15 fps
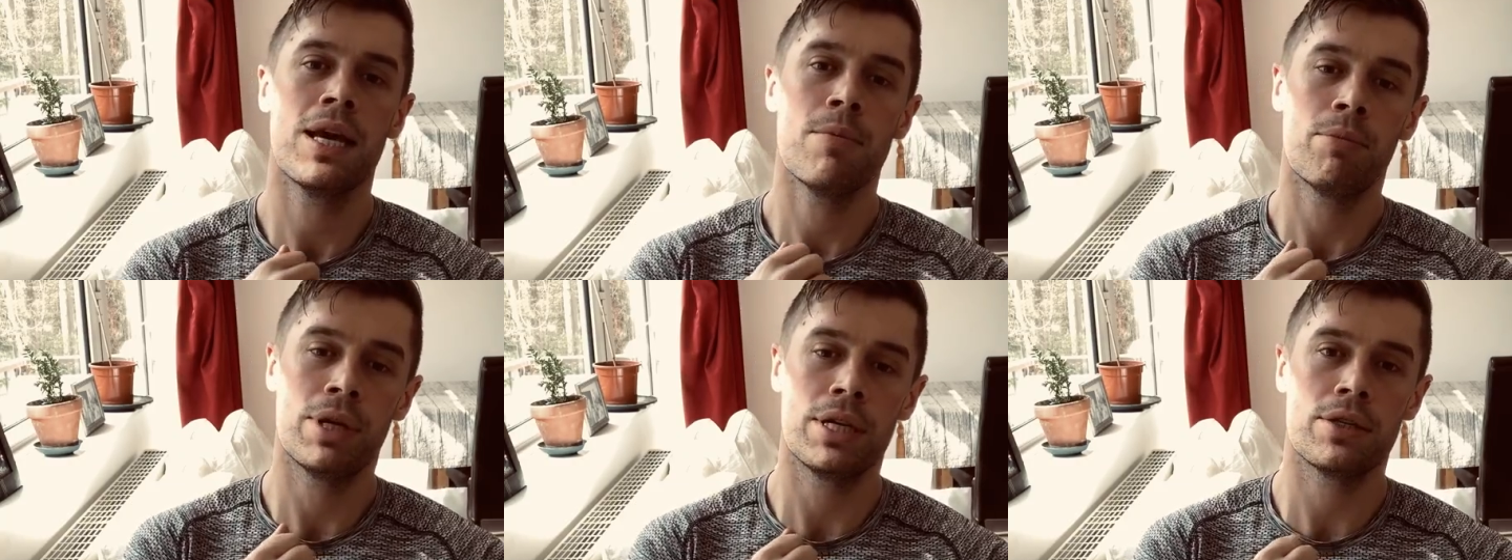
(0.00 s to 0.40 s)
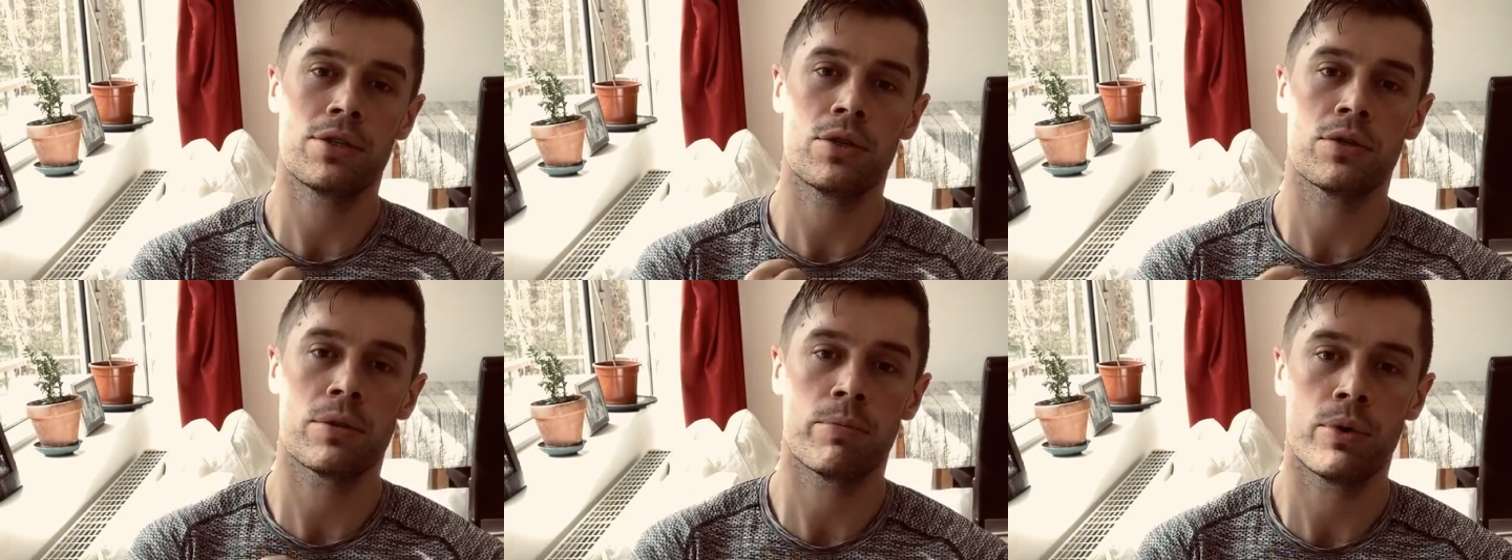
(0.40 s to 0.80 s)
please
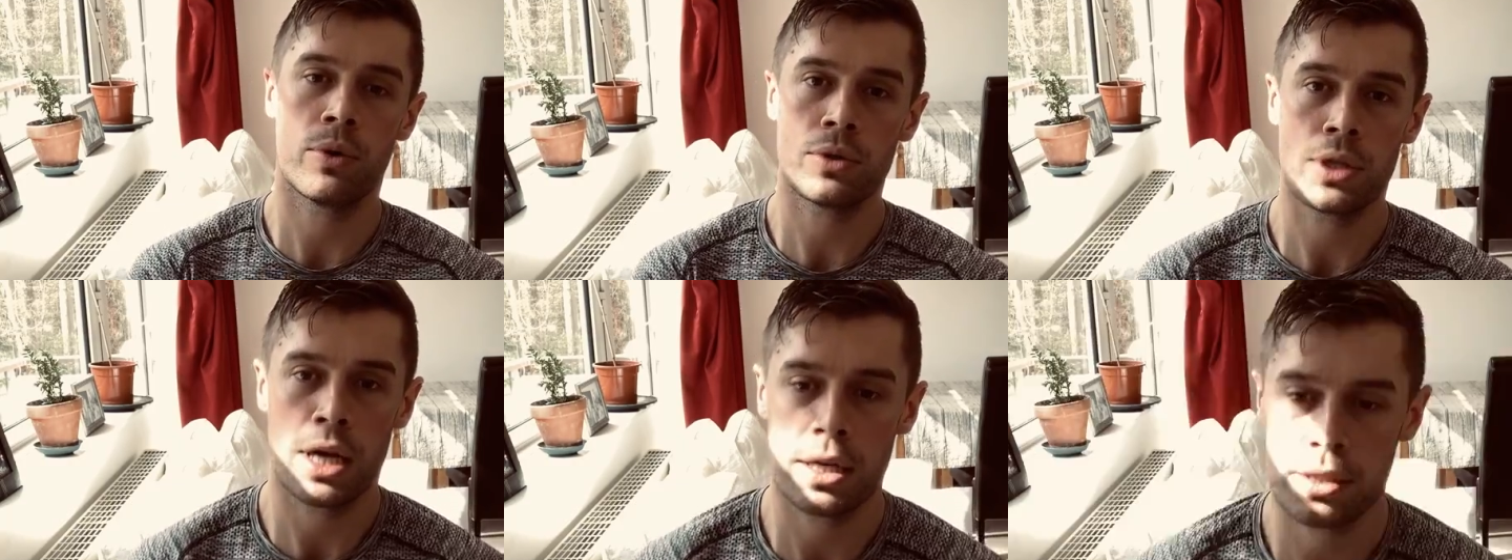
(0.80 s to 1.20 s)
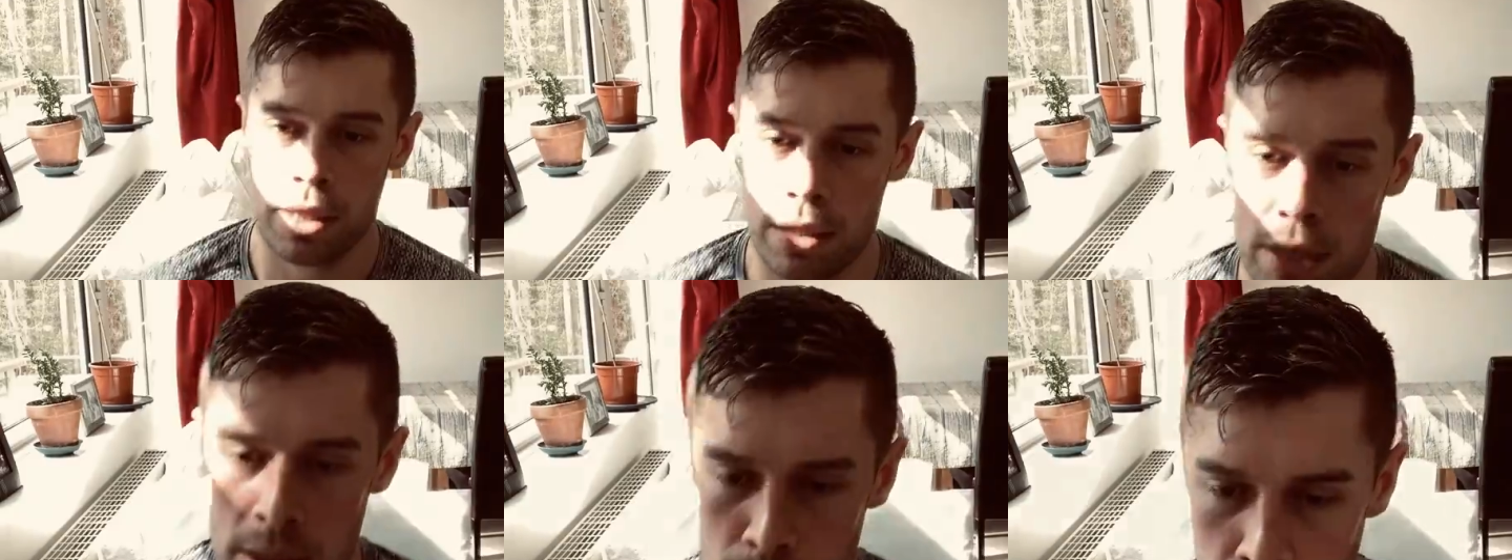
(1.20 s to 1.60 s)
do support us
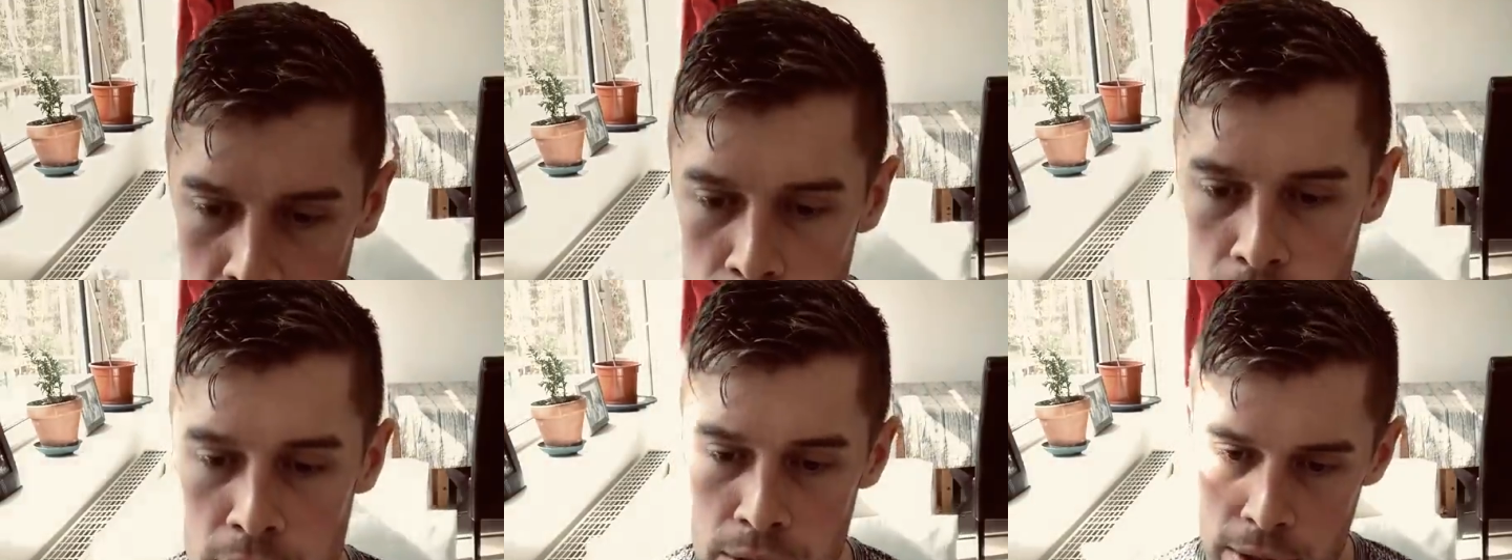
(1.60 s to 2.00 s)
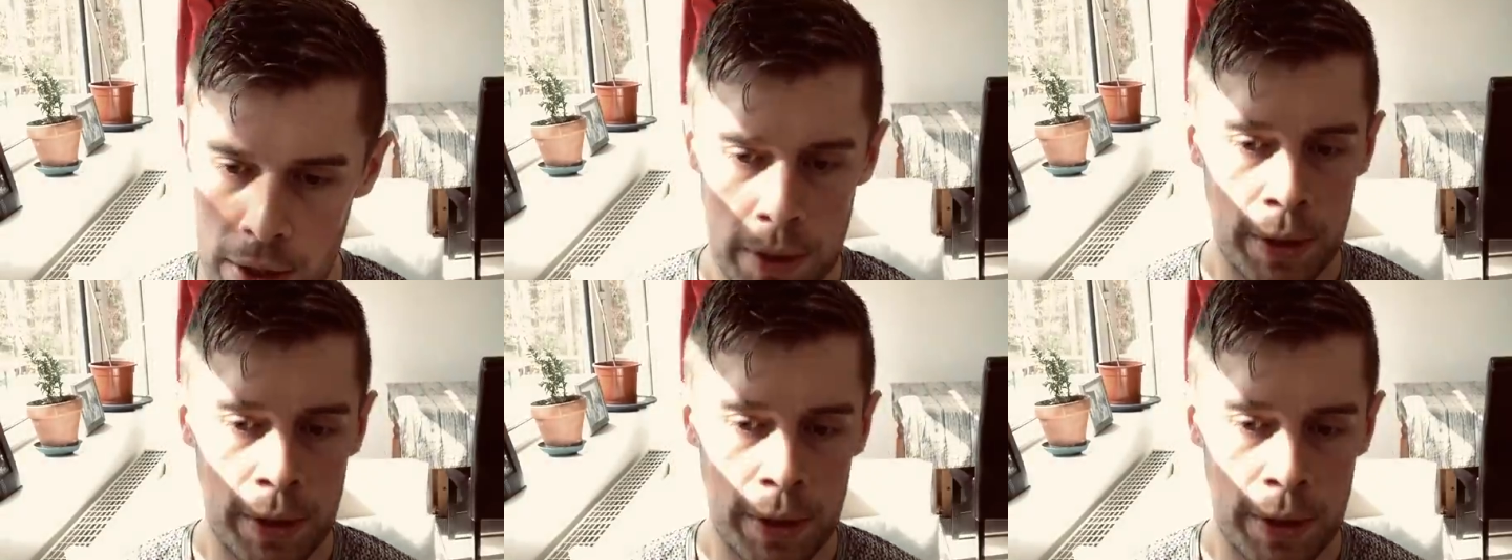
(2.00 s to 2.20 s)
in this moment.